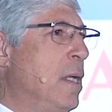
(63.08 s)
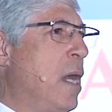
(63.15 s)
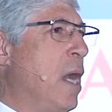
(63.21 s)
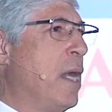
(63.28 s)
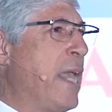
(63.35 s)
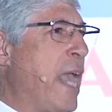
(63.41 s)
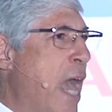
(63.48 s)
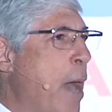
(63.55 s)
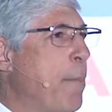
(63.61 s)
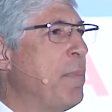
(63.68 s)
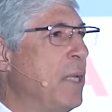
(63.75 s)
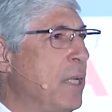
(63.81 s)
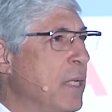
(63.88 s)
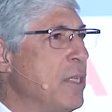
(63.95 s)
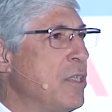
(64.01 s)
a
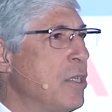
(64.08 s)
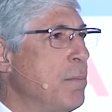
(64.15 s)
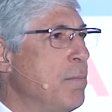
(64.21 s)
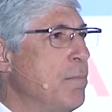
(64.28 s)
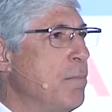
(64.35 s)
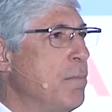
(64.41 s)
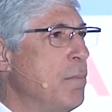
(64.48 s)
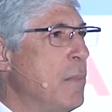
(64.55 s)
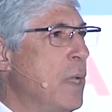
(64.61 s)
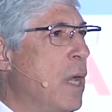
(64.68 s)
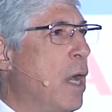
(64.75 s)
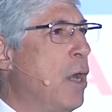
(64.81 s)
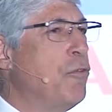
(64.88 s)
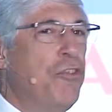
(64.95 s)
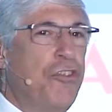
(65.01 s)
capitalism
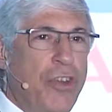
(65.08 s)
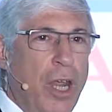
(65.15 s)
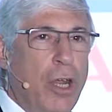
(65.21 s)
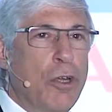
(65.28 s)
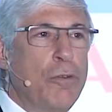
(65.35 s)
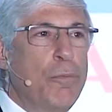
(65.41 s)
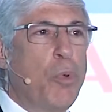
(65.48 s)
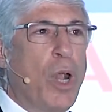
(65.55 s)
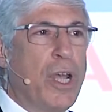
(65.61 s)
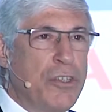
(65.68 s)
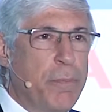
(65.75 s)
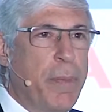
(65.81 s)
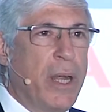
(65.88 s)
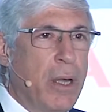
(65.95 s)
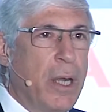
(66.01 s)
of shared
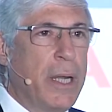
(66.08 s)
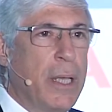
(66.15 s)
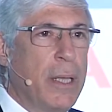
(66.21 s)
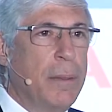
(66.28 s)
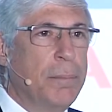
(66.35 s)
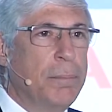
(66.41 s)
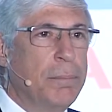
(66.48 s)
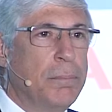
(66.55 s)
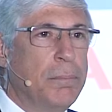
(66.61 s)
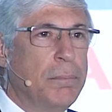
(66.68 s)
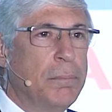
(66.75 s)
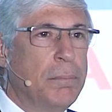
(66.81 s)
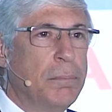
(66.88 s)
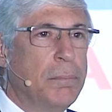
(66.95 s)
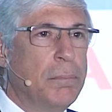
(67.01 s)
prosperity,
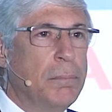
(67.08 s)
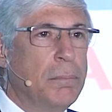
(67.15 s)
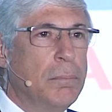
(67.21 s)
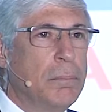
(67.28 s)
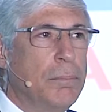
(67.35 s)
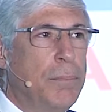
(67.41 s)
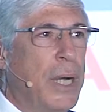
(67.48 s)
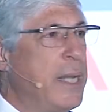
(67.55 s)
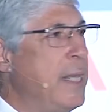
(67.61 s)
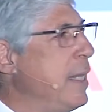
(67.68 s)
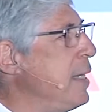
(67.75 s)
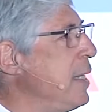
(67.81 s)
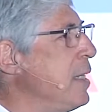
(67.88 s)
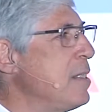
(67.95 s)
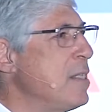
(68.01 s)
but
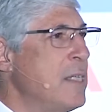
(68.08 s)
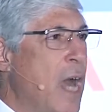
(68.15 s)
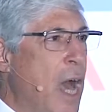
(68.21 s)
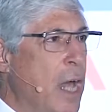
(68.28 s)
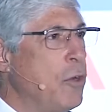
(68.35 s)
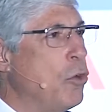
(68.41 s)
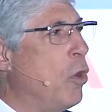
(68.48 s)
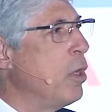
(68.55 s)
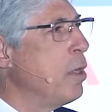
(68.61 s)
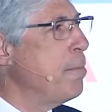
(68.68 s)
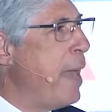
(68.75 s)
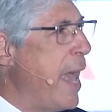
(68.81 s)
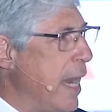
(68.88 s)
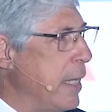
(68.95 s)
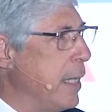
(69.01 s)
it is not
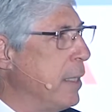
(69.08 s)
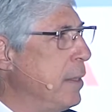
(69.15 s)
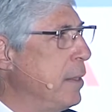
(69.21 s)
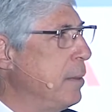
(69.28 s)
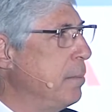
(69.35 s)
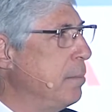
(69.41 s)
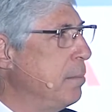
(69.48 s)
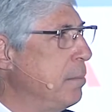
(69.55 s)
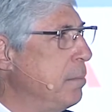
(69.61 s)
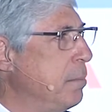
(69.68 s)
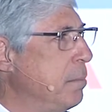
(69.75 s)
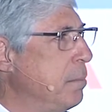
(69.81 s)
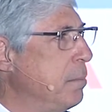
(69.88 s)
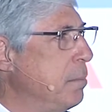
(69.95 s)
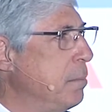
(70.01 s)
automatic.
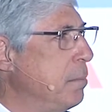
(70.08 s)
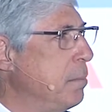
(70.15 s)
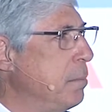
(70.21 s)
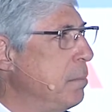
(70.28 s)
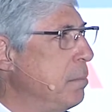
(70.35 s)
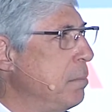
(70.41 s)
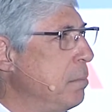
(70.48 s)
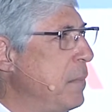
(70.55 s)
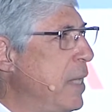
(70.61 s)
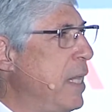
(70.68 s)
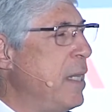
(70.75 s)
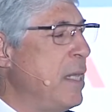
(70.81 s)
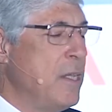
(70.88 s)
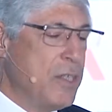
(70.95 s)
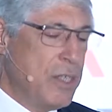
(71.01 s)

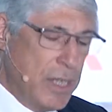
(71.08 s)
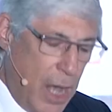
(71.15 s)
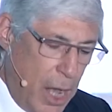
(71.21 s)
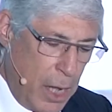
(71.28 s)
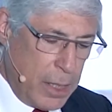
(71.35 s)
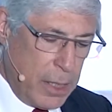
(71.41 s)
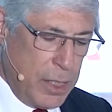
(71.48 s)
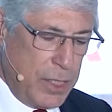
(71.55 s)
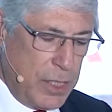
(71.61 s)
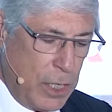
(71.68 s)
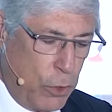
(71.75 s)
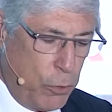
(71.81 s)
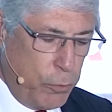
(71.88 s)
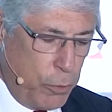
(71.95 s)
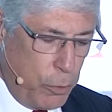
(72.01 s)
It is not a
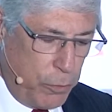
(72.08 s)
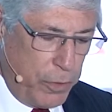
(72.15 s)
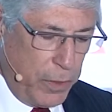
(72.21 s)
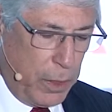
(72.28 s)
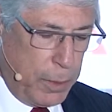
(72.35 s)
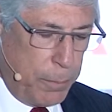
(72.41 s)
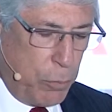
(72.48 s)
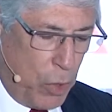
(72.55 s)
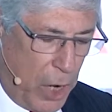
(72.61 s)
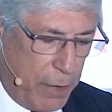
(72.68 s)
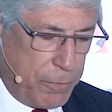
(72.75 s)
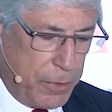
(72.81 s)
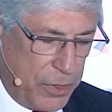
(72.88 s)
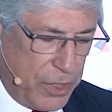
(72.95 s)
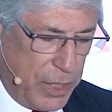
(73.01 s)
self-fulfilling
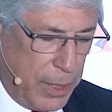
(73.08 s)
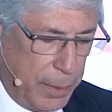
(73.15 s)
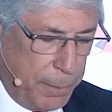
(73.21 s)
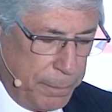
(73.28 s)
prophecy.